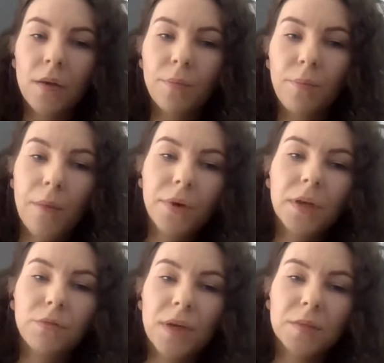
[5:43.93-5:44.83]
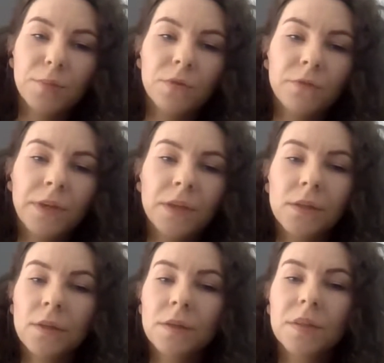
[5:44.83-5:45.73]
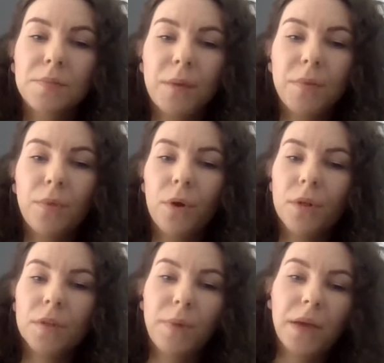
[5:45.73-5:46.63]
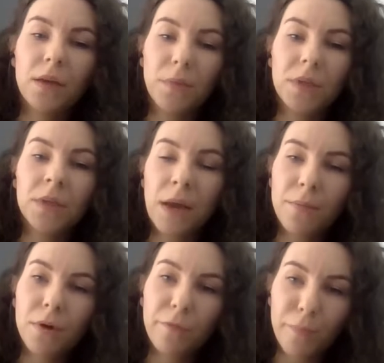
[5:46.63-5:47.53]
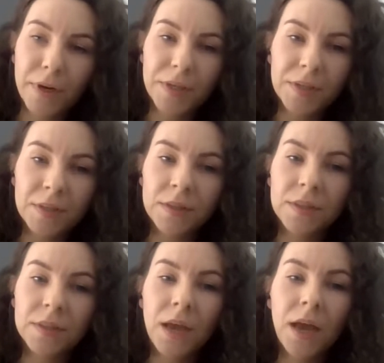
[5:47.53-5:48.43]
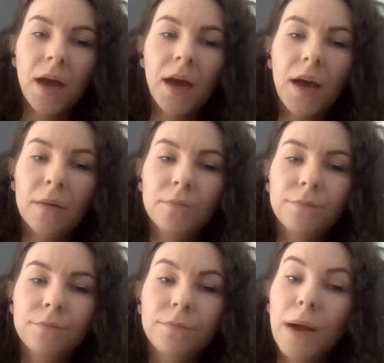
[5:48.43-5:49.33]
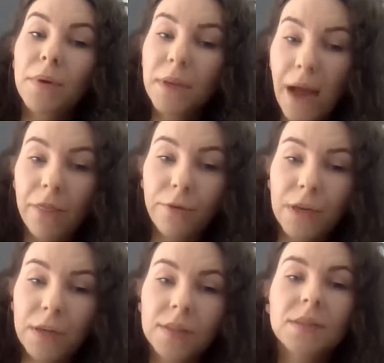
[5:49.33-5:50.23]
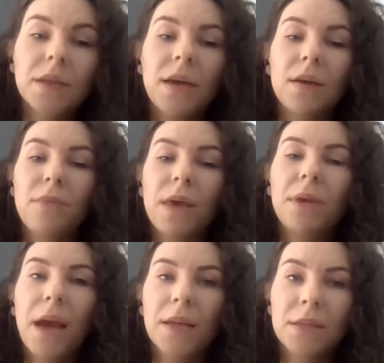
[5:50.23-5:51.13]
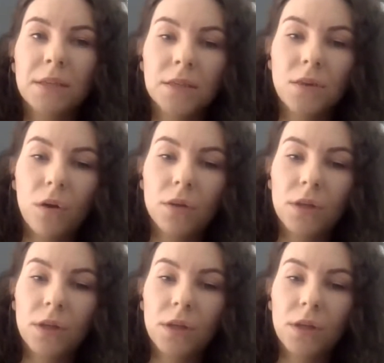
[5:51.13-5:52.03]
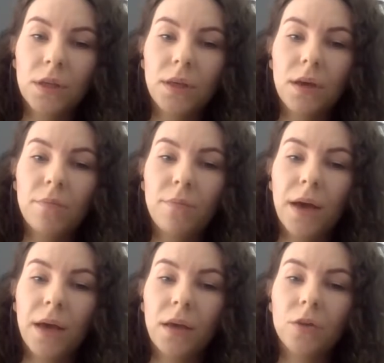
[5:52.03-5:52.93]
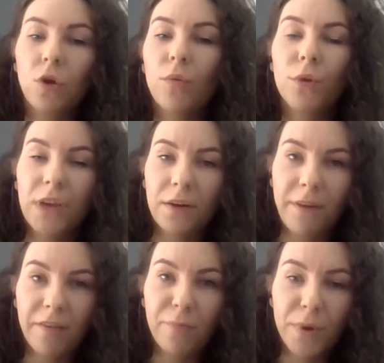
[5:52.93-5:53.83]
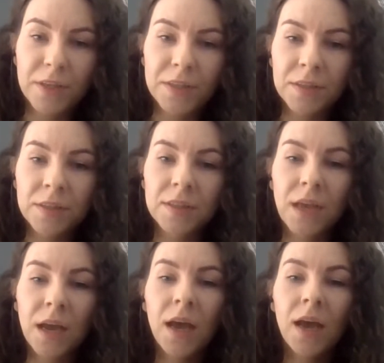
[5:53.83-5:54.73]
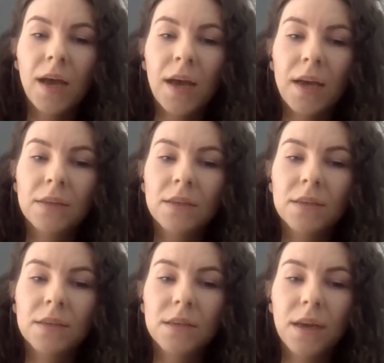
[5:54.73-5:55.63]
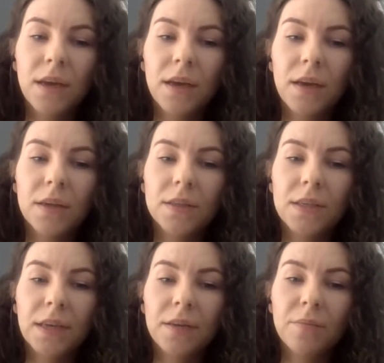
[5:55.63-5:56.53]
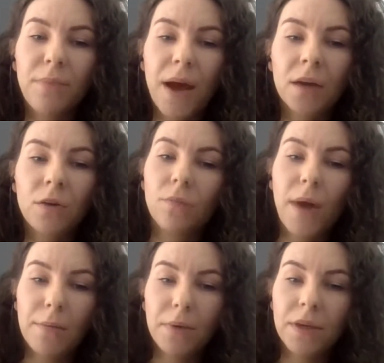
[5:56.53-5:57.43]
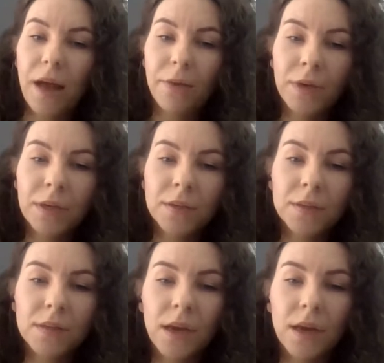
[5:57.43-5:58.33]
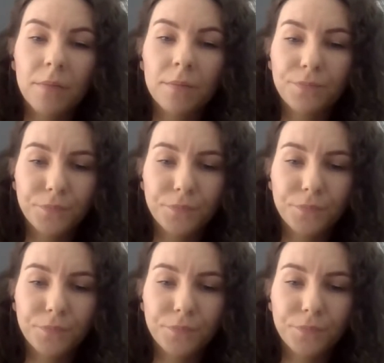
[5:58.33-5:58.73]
Public transport vehicles may be boarded by a limited number of persons. Public gatherings may be attended only by no more than 5 persons. And the ban on public gatherings, however,